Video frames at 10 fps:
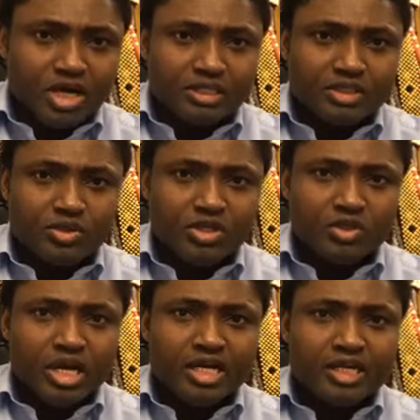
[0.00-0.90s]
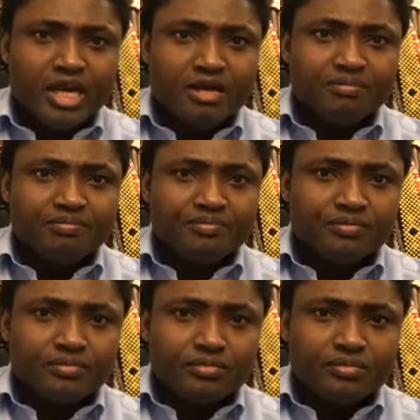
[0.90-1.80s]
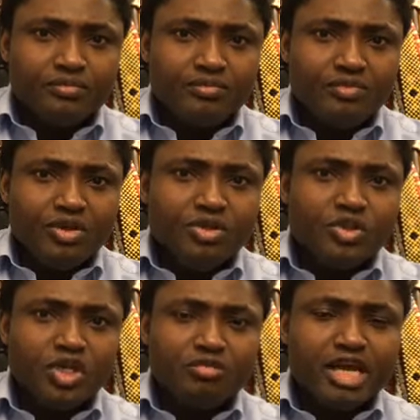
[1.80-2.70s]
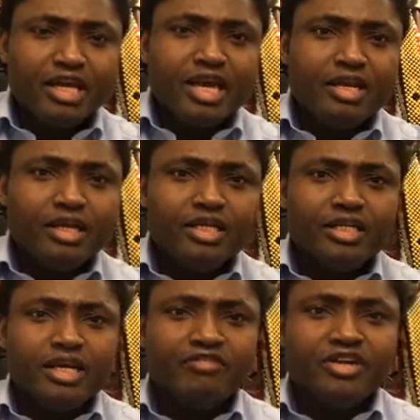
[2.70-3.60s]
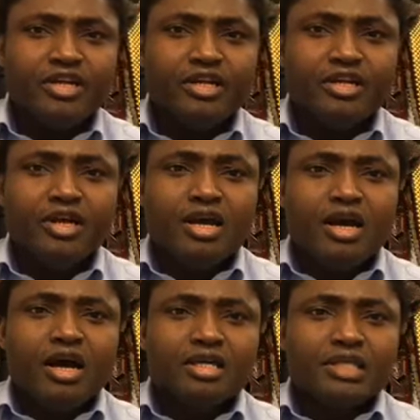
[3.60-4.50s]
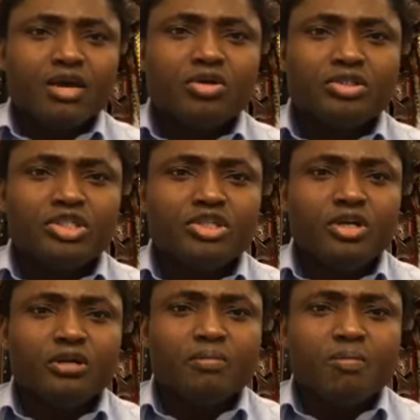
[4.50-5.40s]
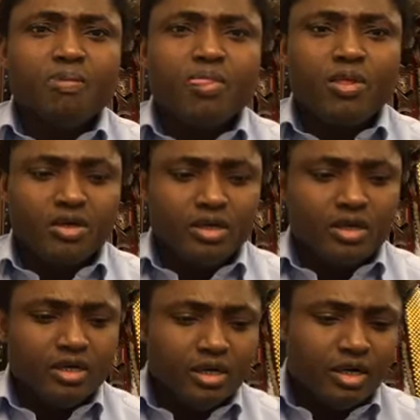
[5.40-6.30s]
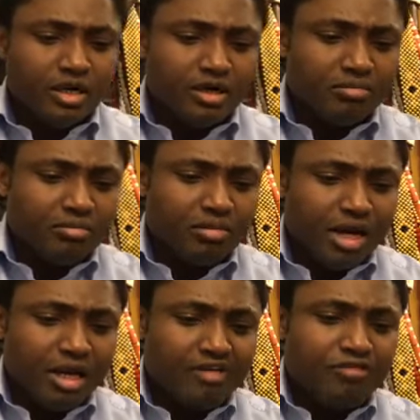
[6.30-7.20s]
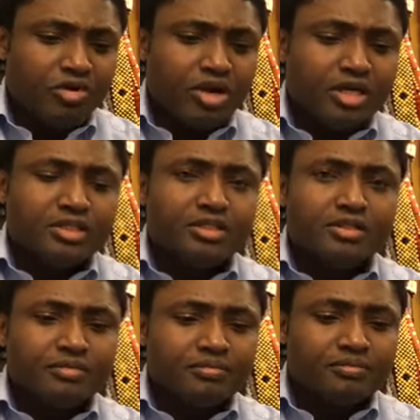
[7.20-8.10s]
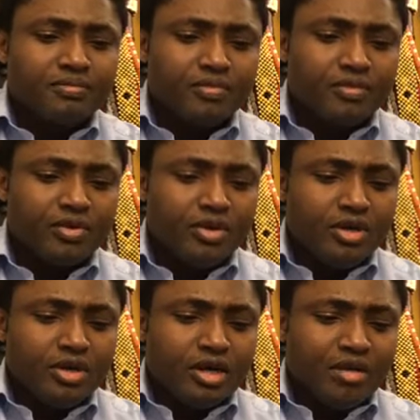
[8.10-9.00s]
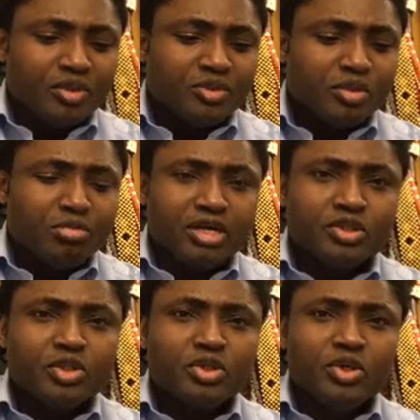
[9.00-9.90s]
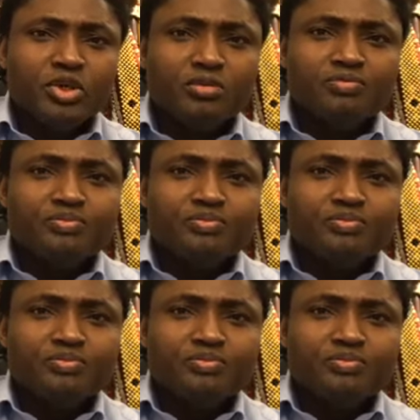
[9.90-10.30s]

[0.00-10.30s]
is going to end here. Join me again in the evening as I continue my live broadcast. I'm going to bring to you